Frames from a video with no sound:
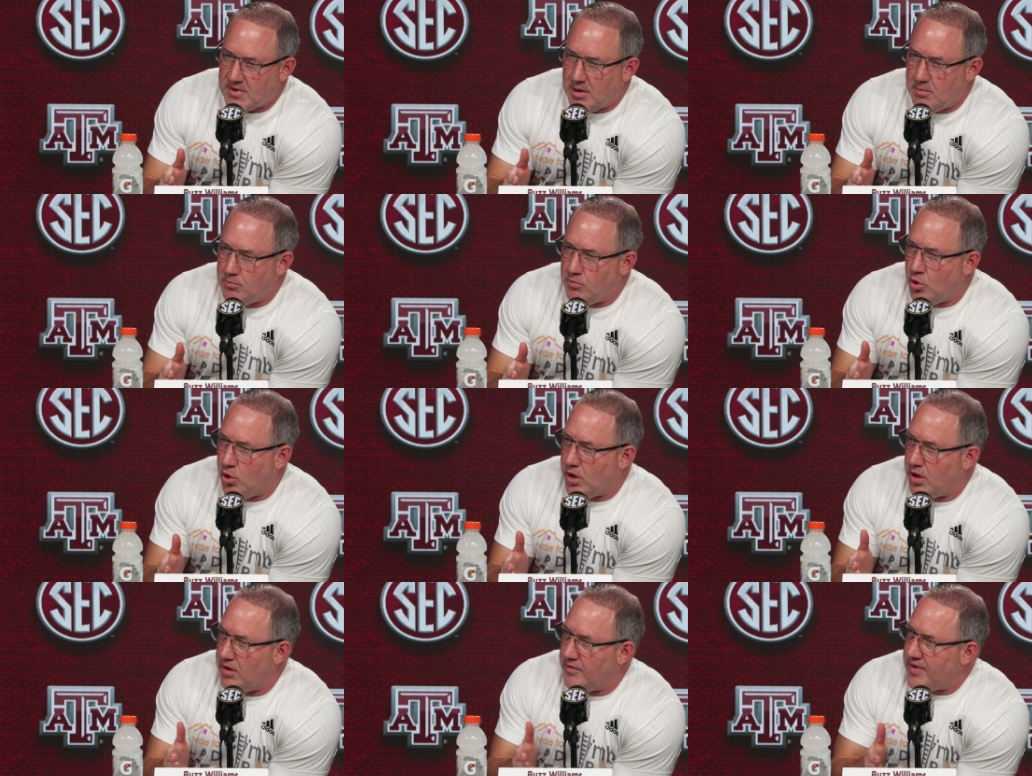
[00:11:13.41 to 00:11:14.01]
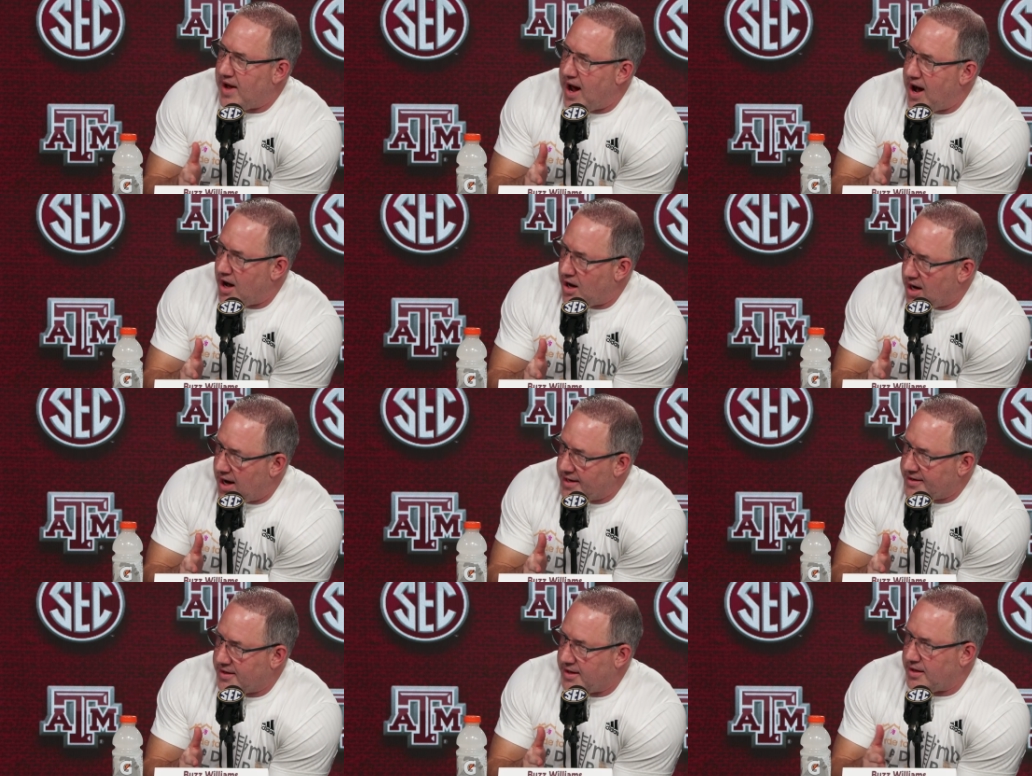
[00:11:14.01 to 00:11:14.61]
more of our
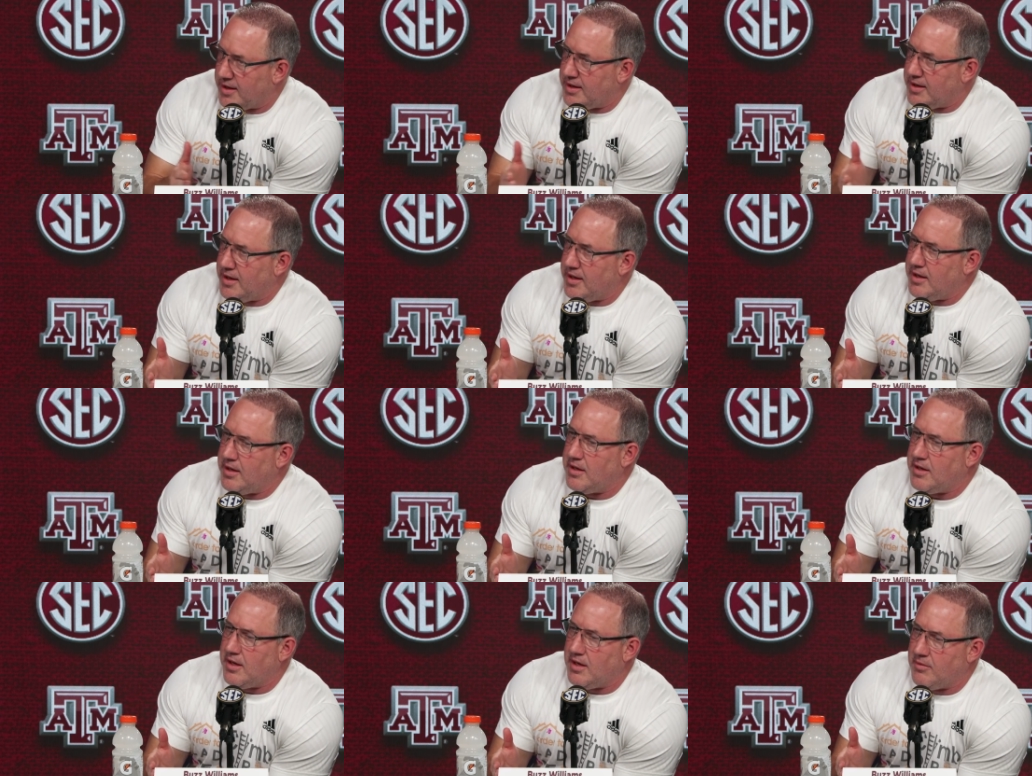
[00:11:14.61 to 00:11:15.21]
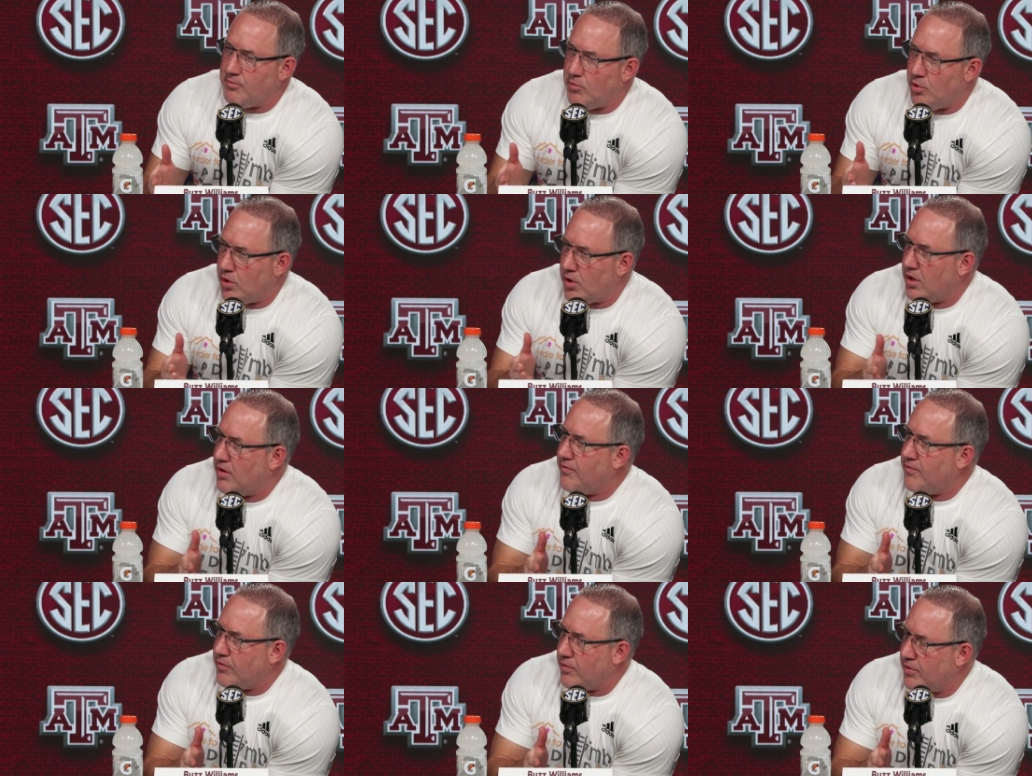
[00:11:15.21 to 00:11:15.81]
identity and more
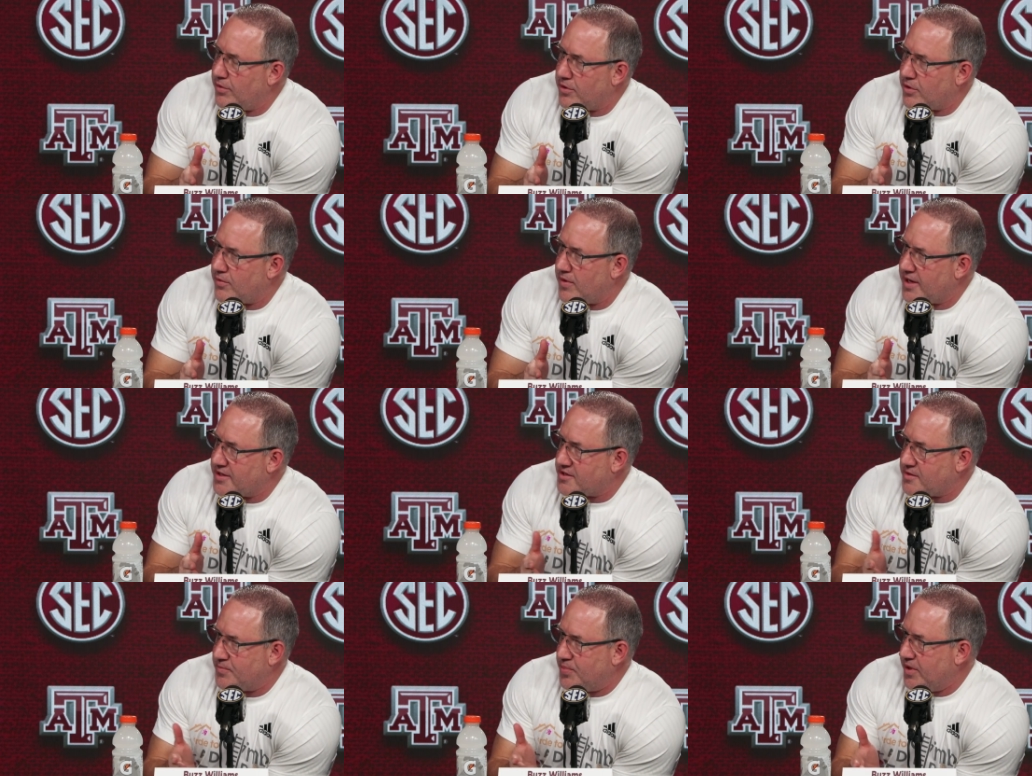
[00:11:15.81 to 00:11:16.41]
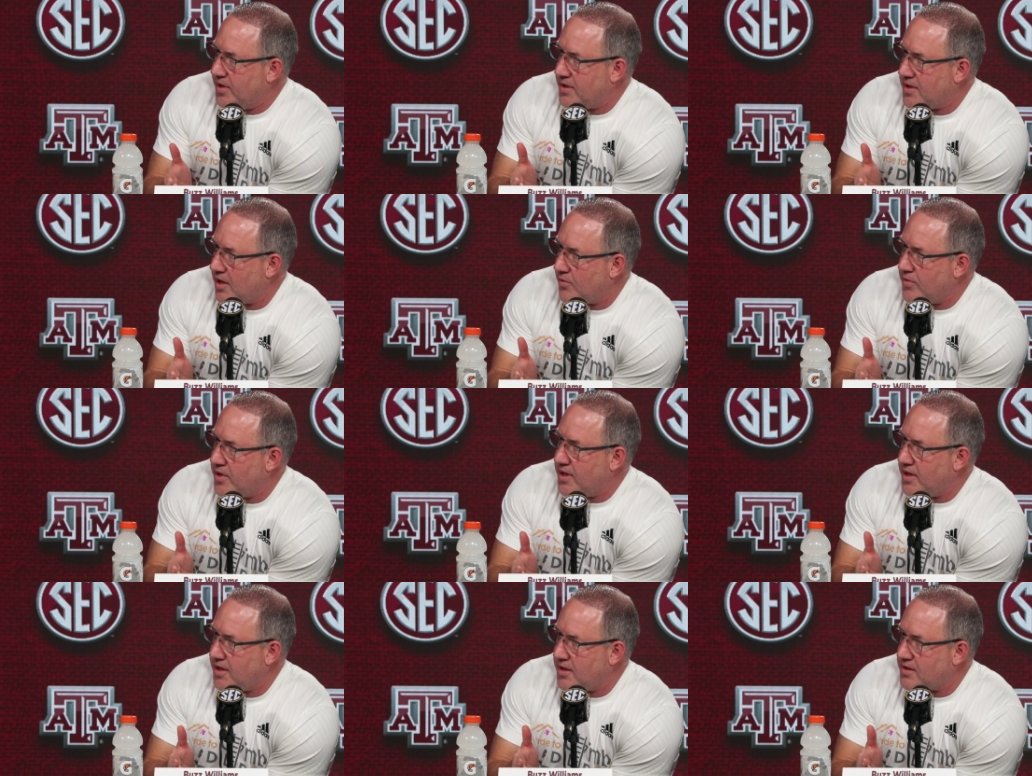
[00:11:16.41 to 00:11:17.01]
of the recipe that
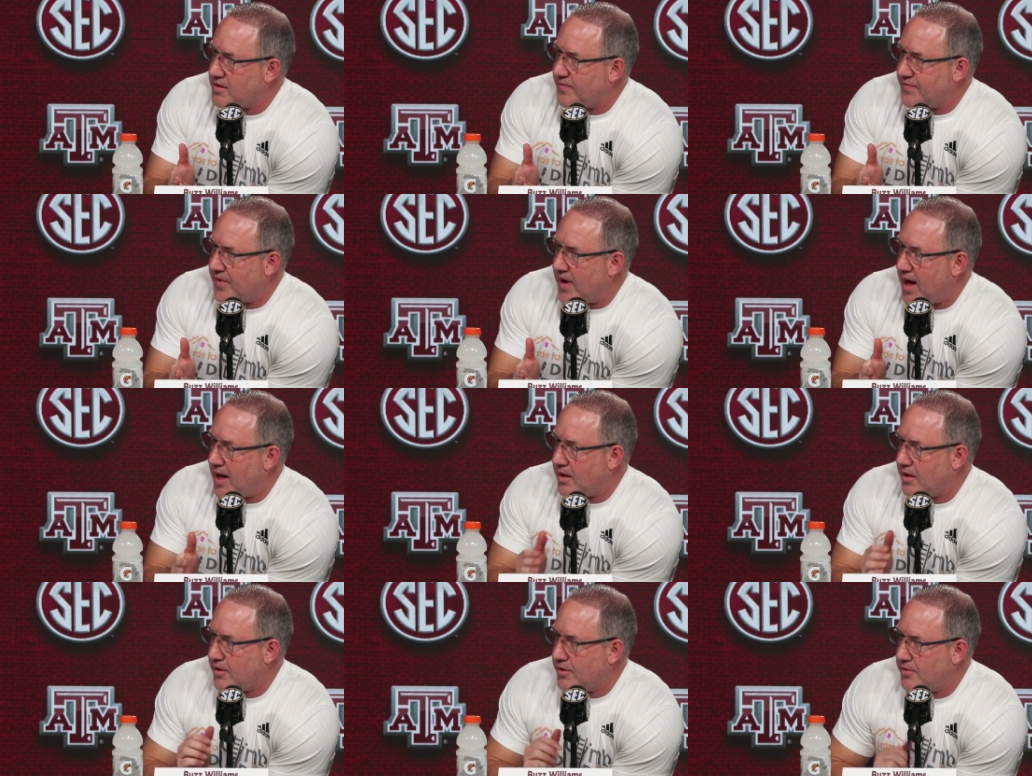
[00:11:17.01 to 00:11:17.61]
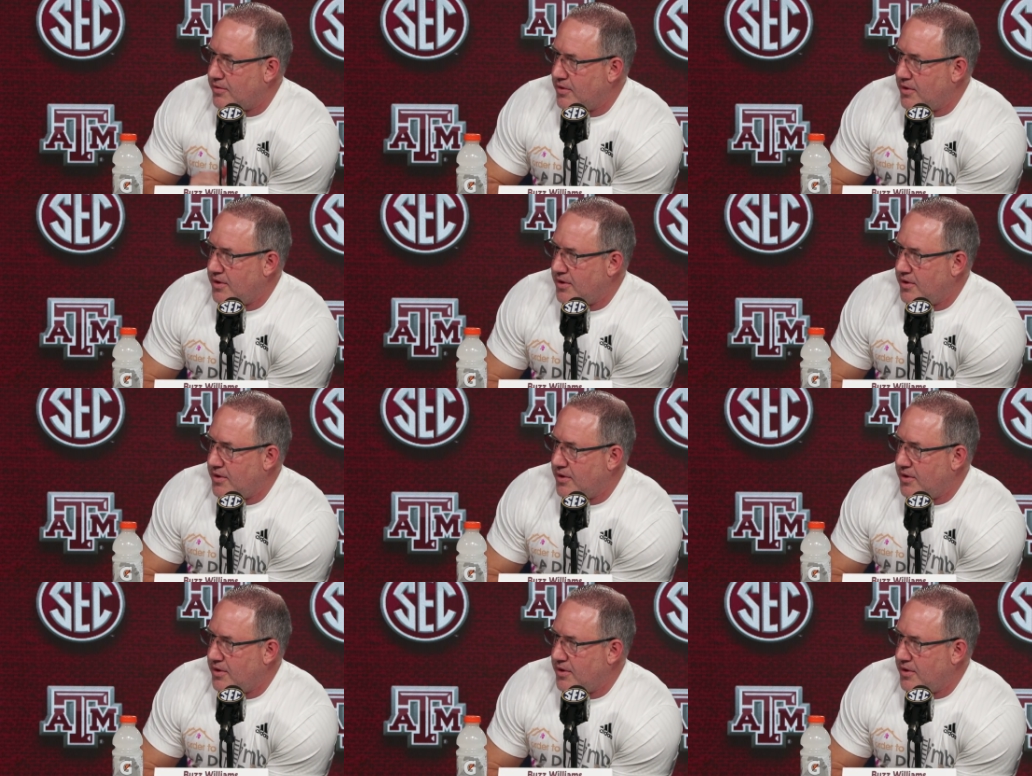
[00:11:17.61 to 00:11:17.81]
we need to follow.